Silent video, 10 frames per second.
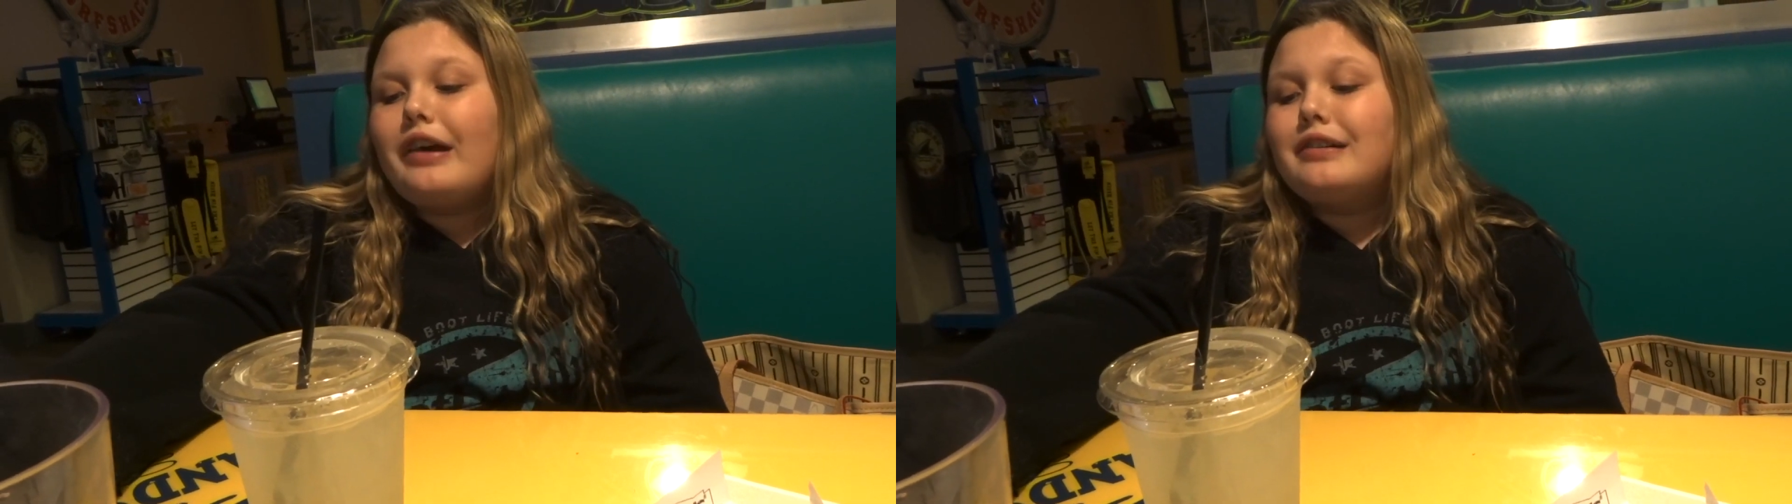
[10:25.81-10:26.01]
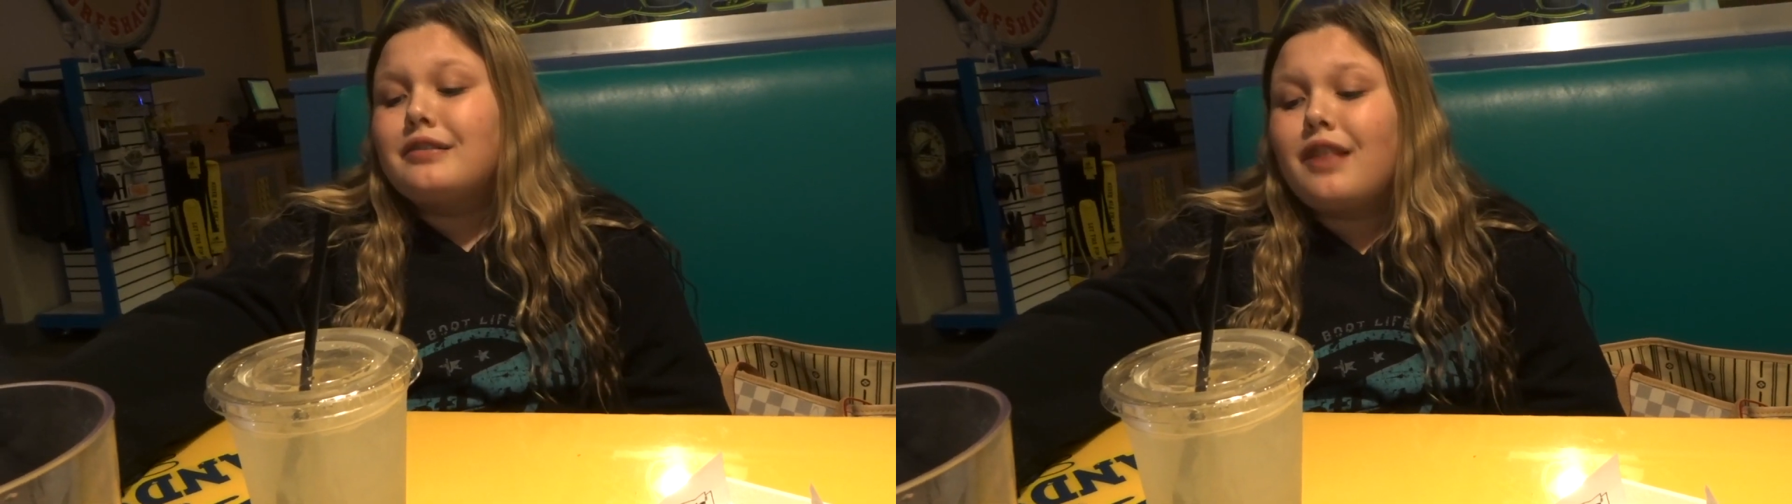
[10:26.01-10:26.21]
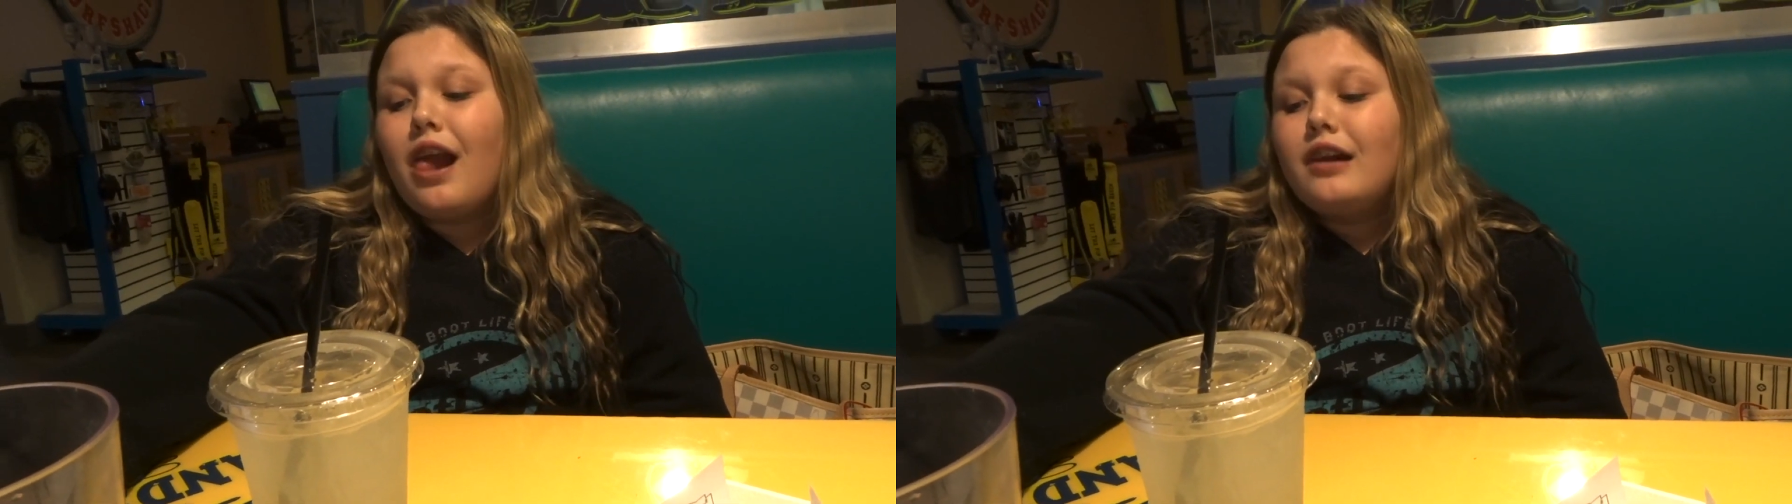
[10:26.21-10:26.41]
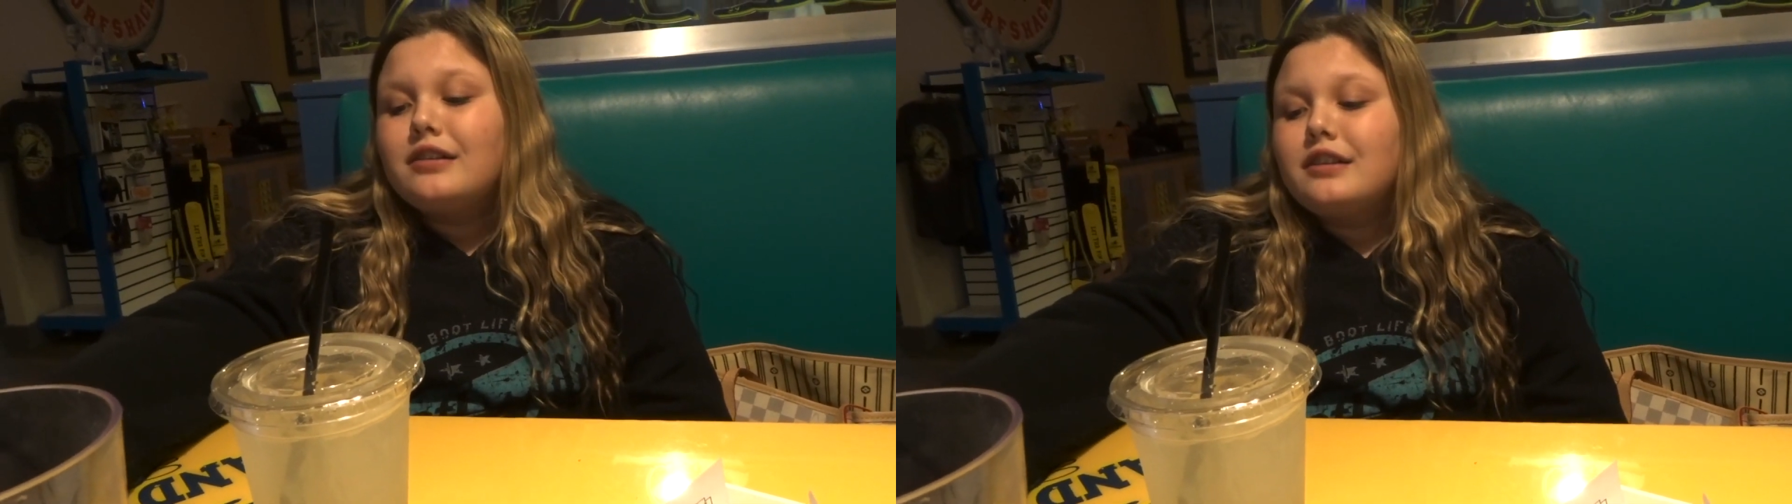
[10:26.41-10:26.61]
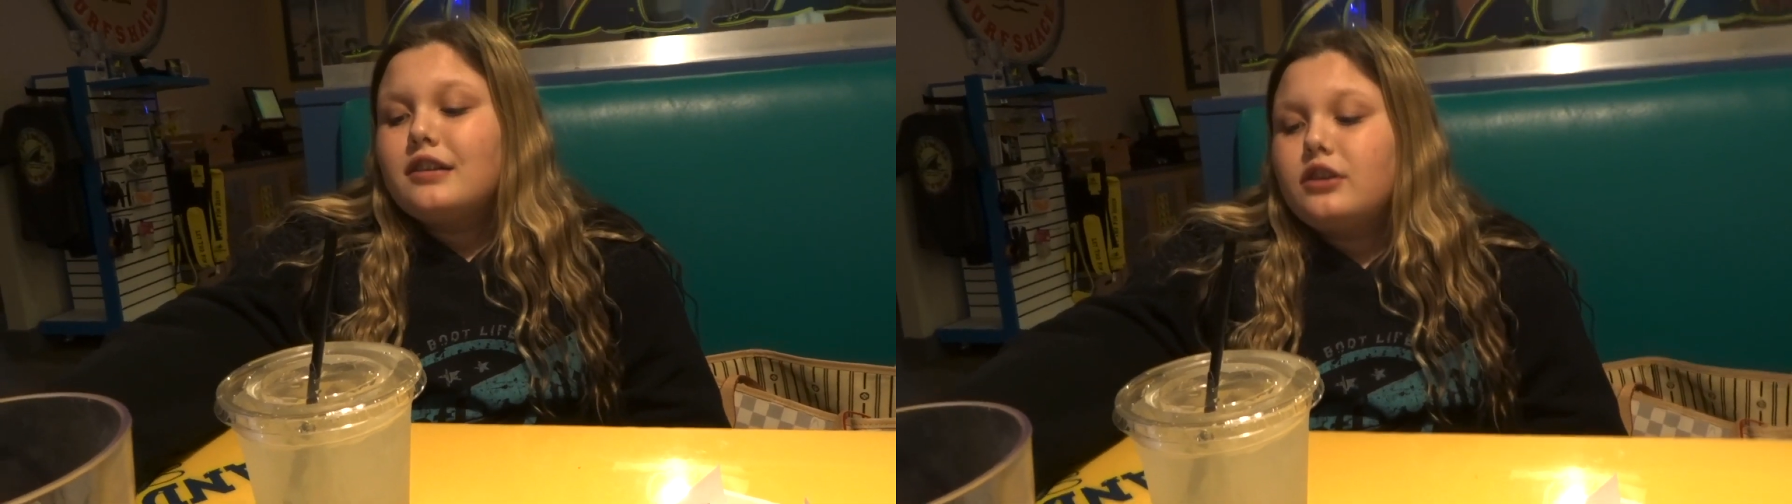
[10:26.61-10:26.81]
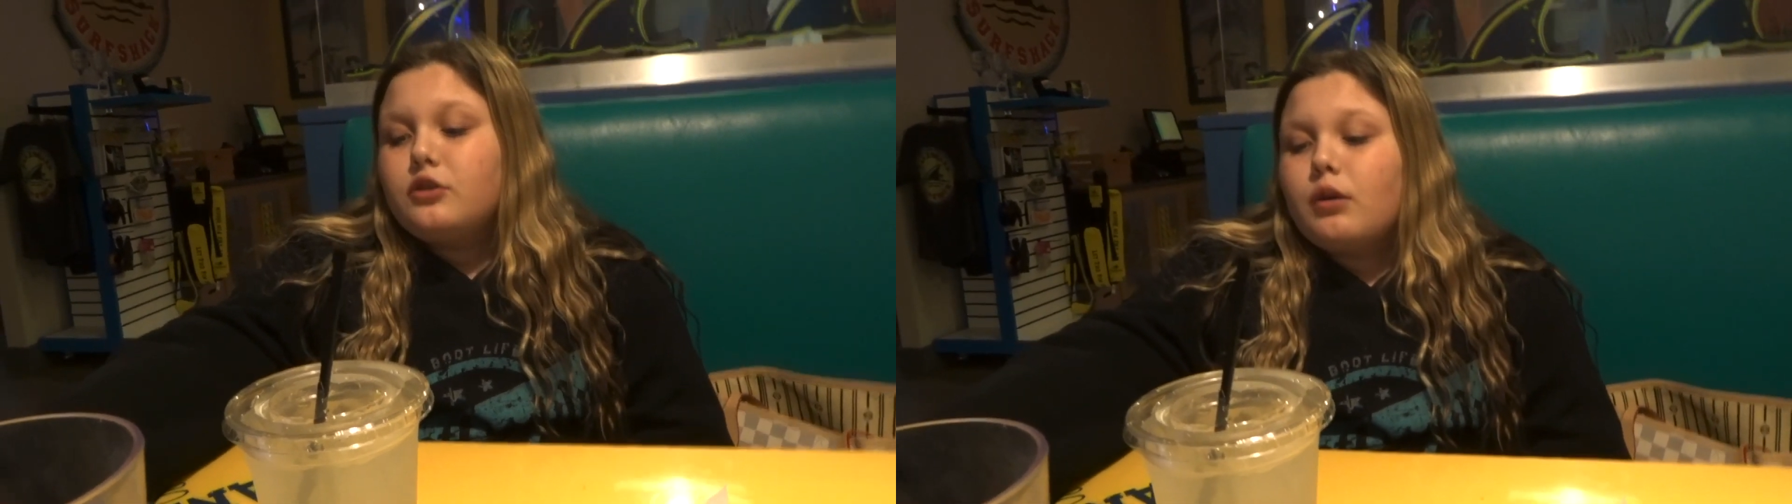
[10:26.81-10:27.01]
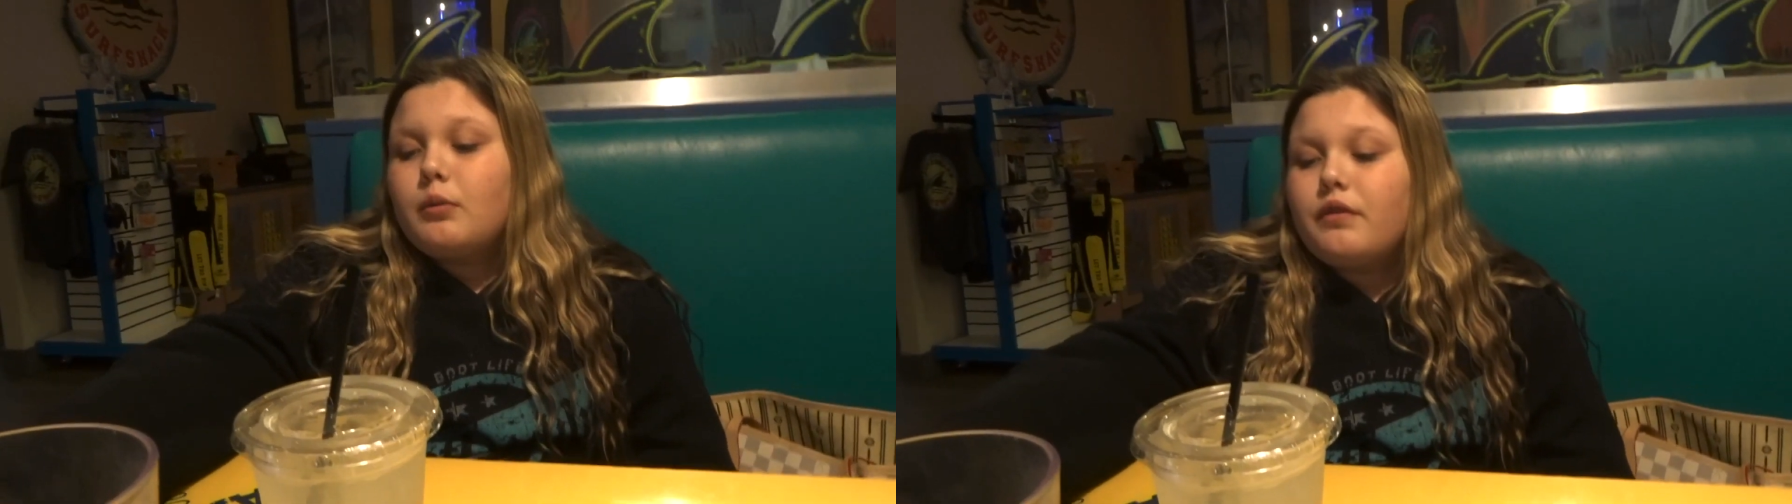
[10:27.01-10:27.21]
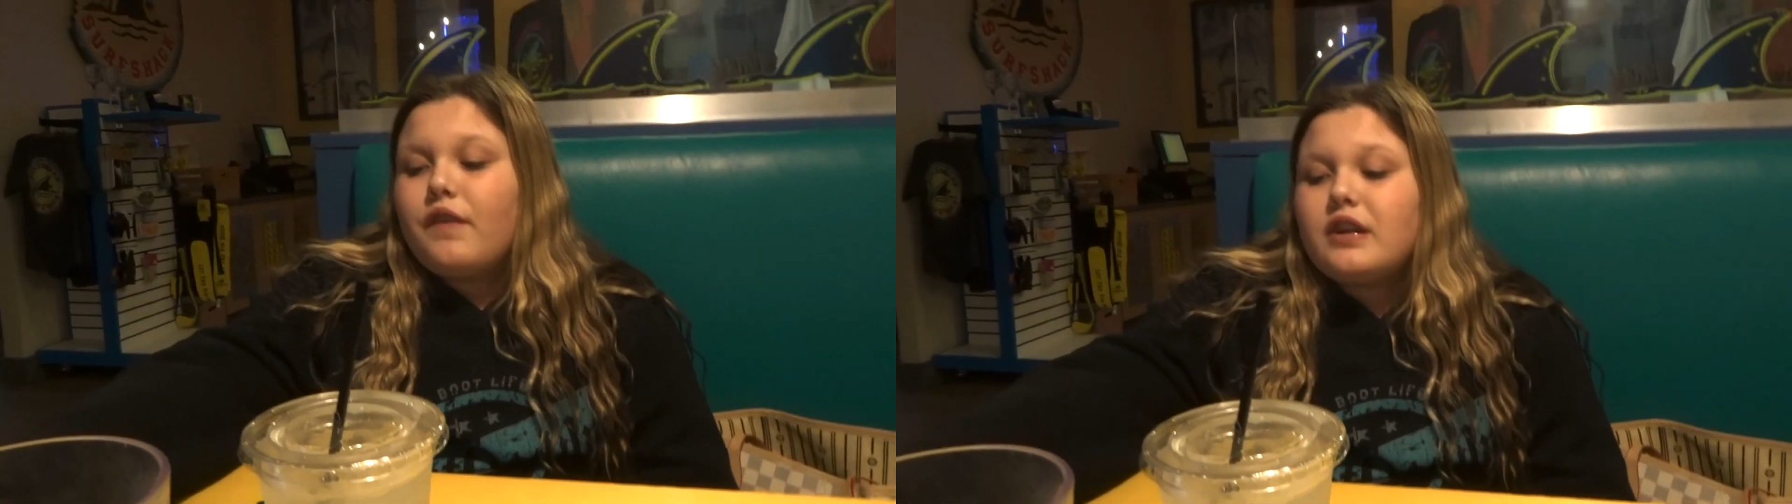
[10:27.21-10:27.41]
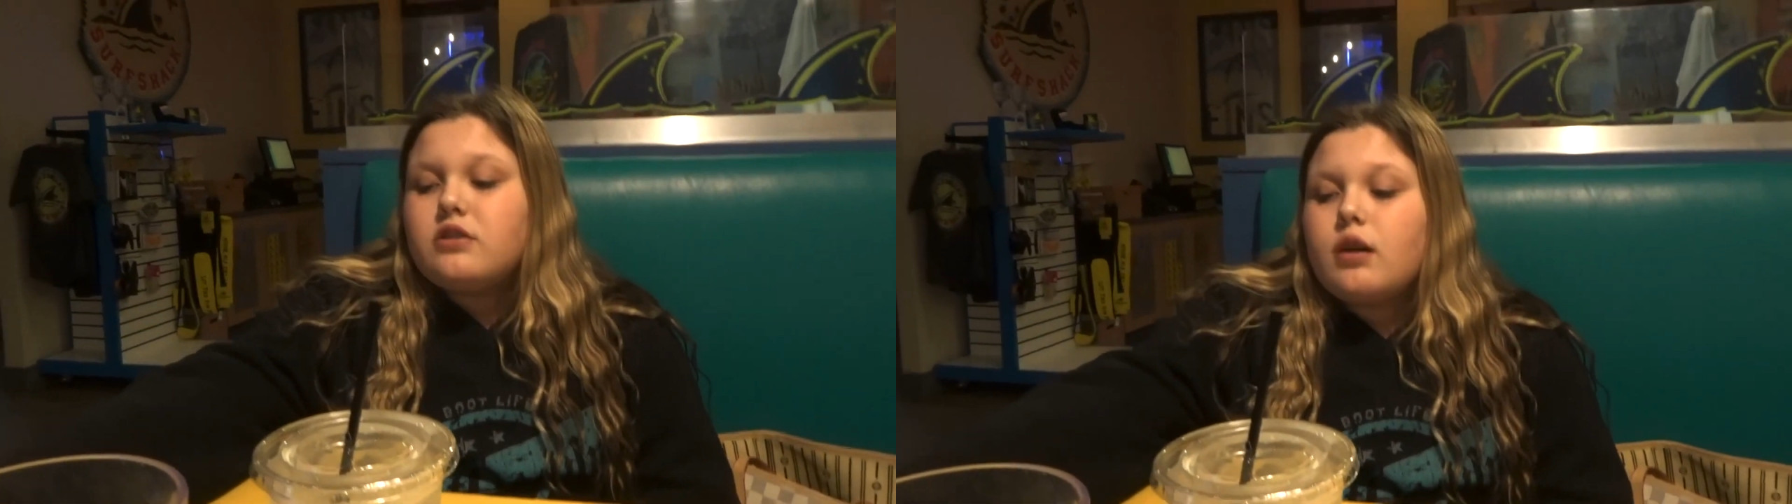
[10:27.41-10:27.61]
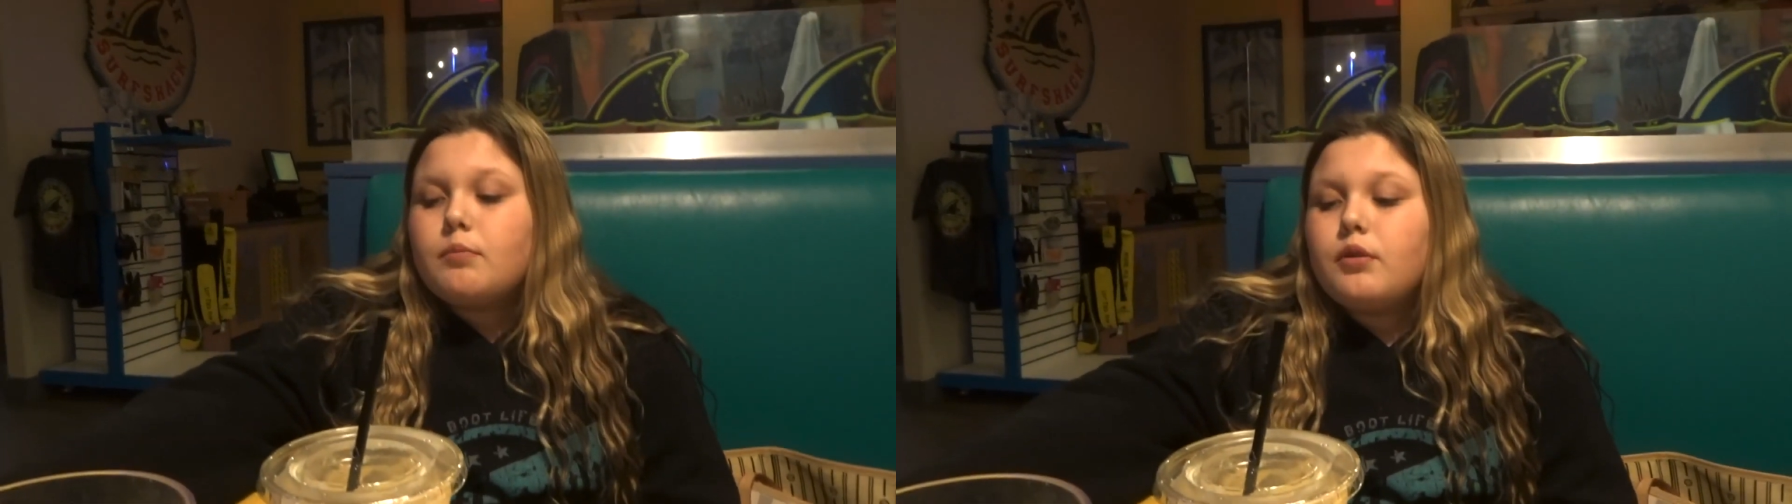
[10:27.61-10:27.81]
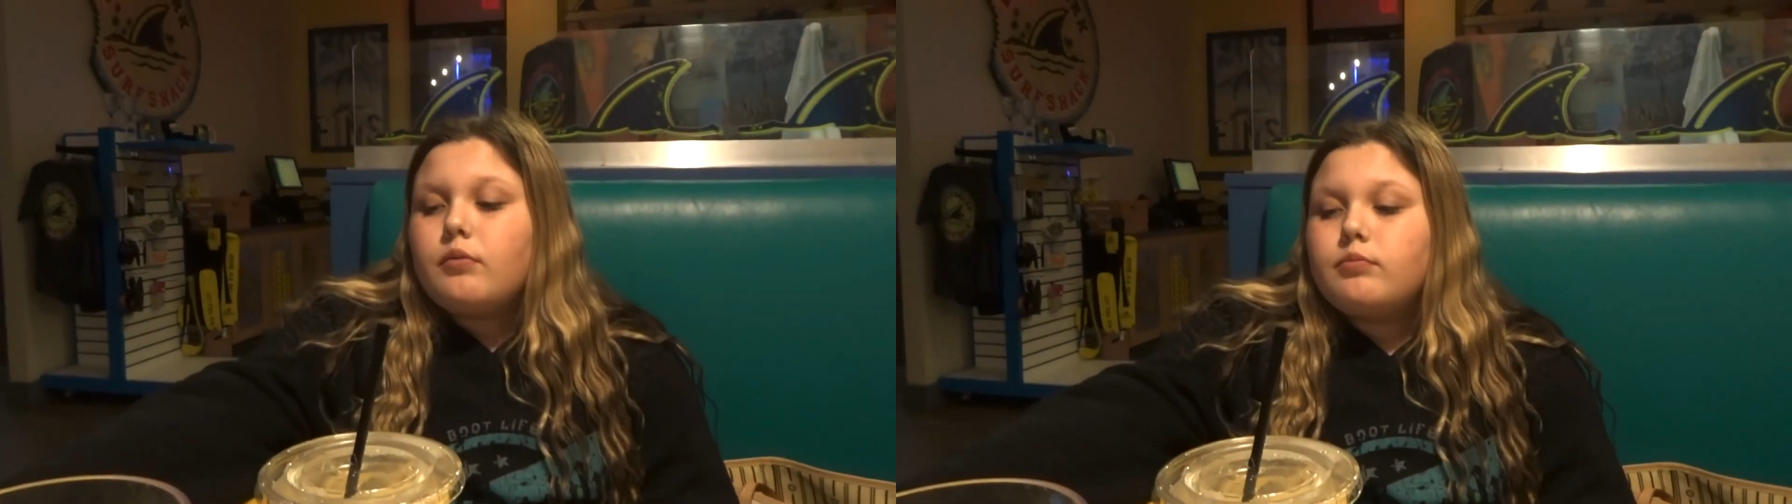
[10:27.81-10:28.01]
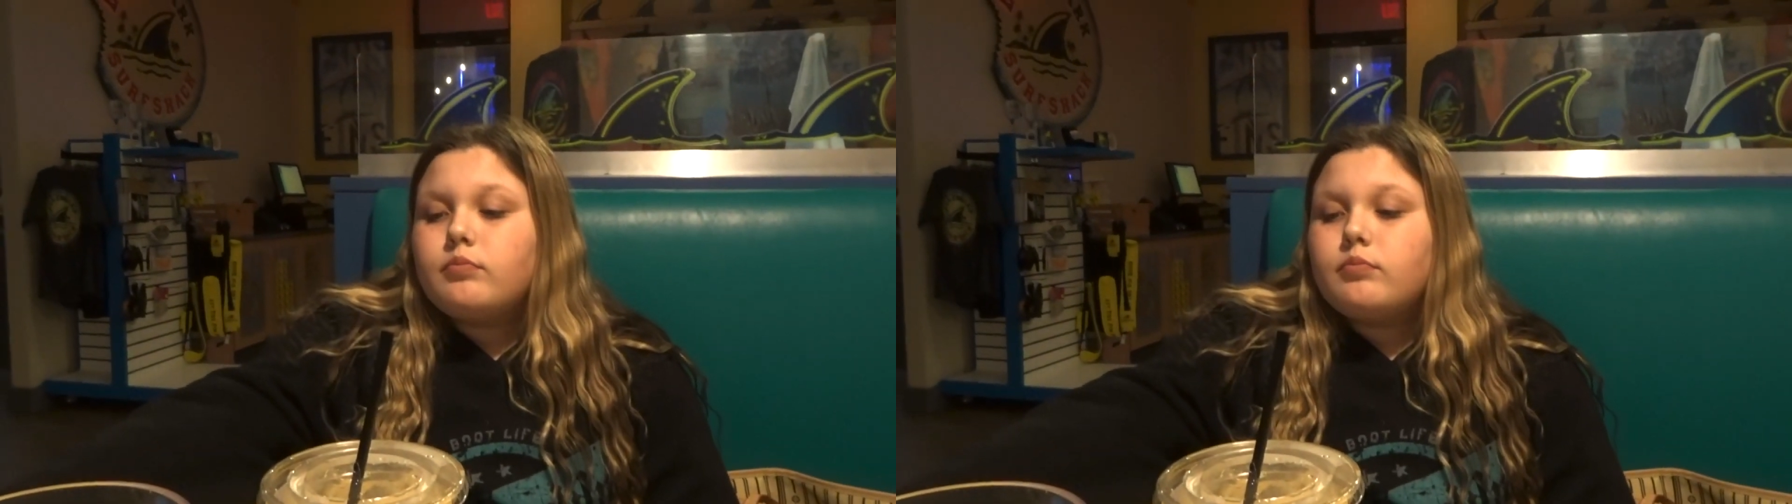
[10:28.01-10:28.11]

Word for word: You want me to face stomp you?